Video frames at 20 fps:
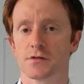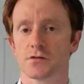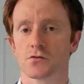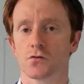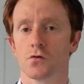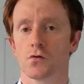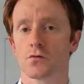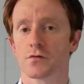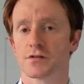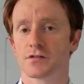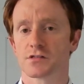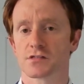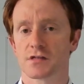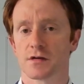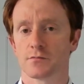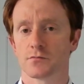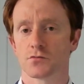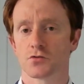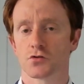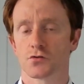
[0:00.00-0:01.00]
or in
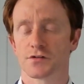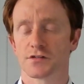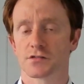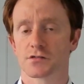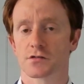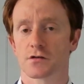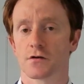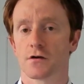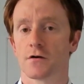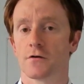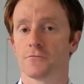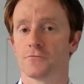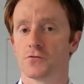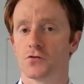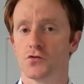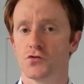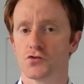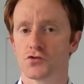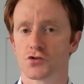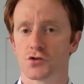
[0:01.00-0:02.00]
some joints a
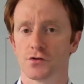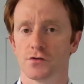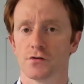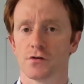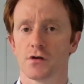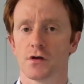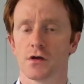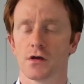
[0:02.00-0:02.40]
fusion,